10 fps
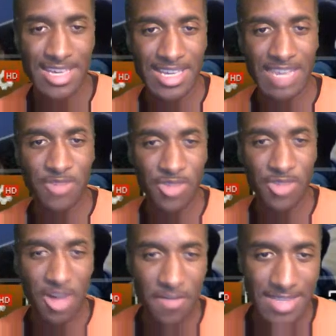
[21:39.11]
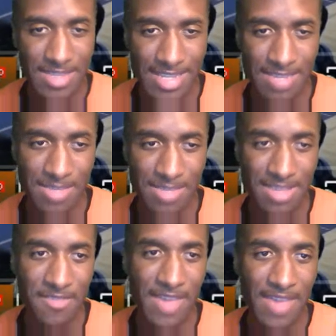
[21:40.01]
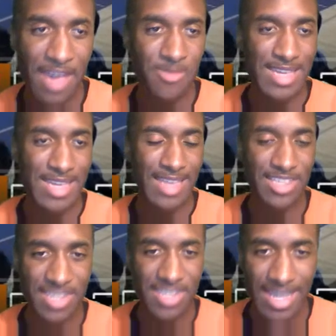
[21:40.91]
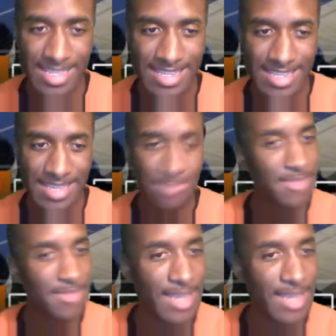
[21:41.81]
even though the offense committed a foul, we had a shot attempt,